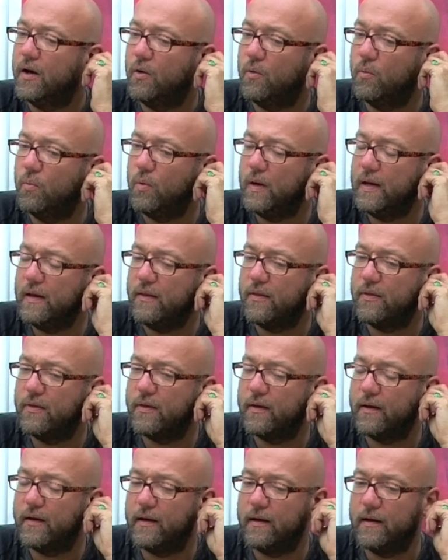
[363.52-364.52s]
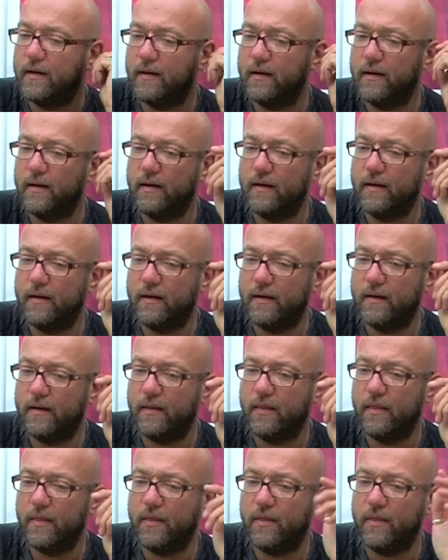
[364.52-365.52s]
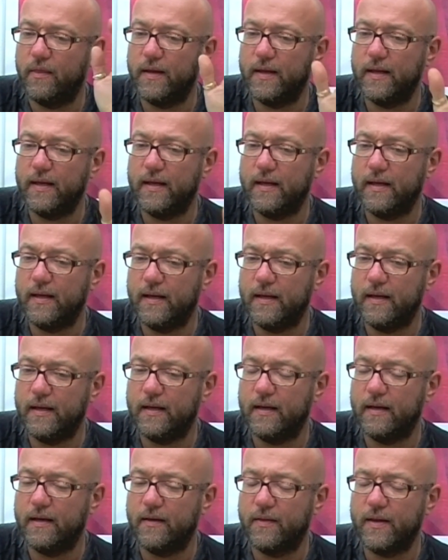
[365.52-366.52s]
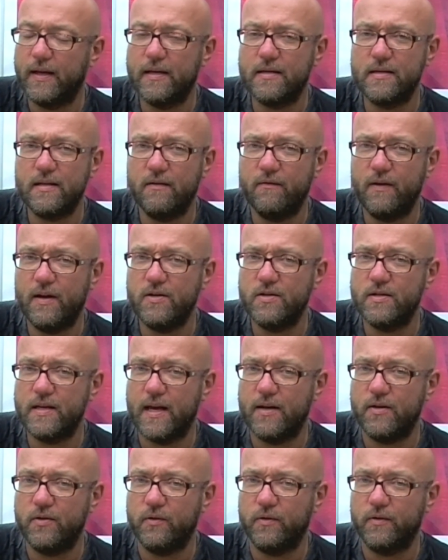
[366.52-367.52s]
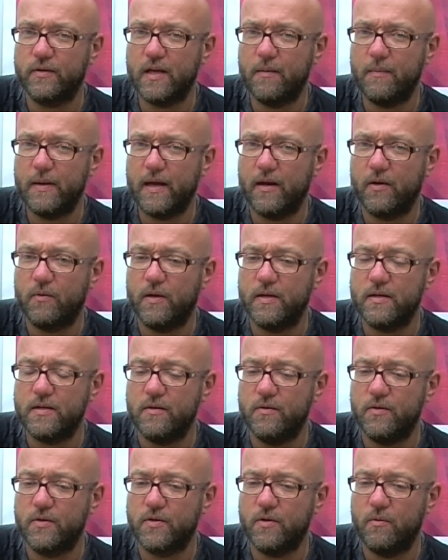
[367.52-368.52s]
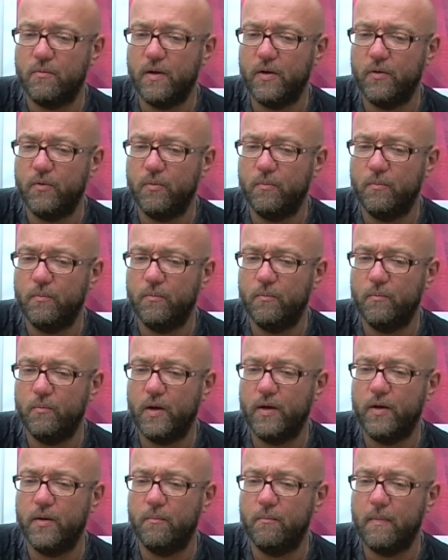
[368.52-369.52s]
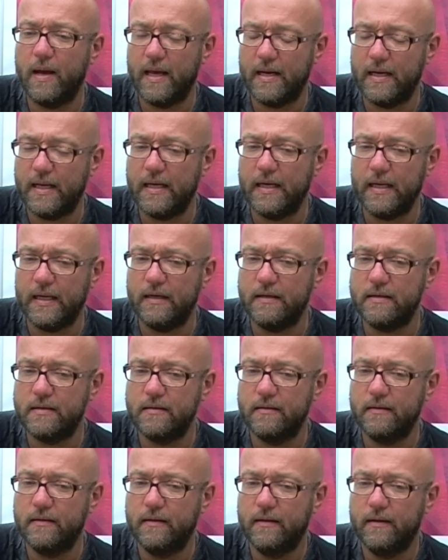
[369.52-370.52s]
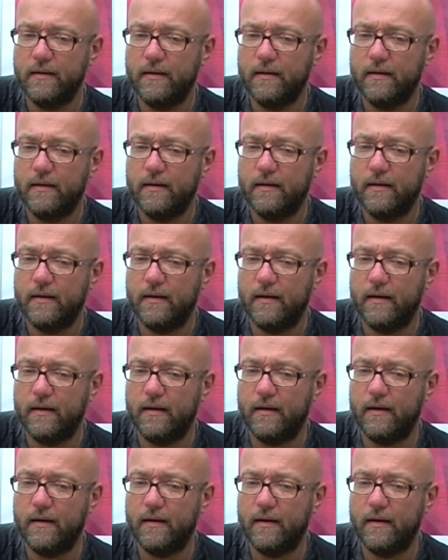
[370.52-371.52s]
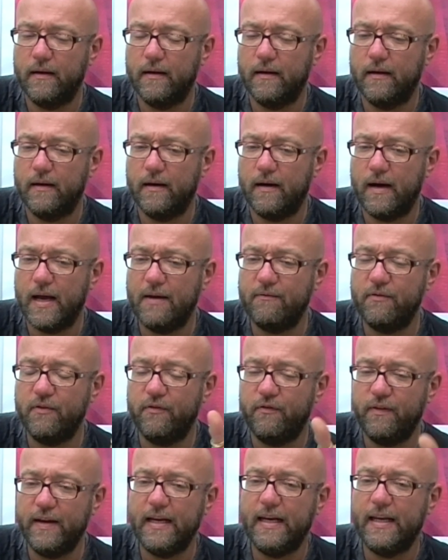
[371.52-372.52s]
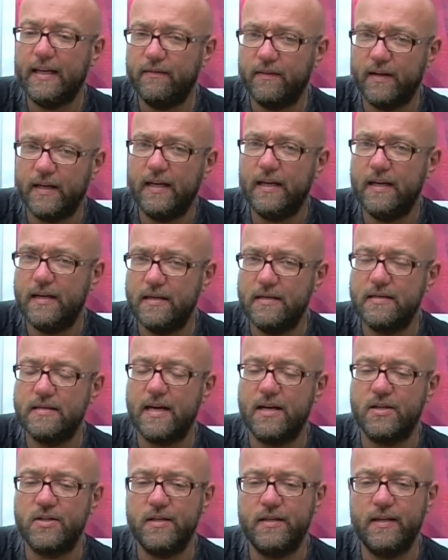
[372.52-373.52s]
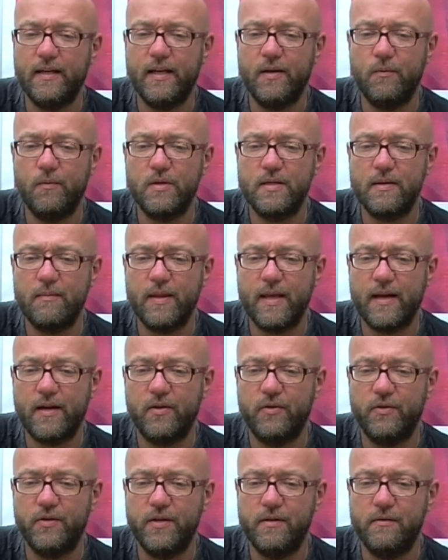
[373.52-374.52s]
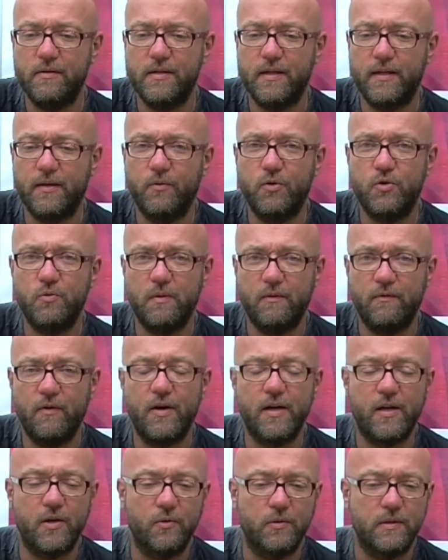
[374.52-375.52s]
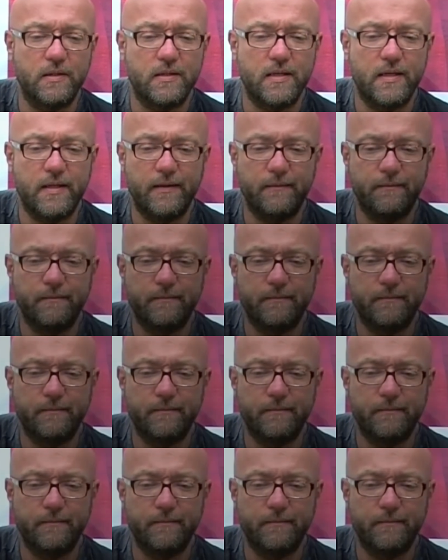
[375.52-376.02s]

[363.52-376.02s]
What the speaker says: with I think it's the Avengers Annual that's coming out quite soon. It's got Wonder Man in it. I have a feeling that he is actually dealing with some of that continuity, which would be very cool to see.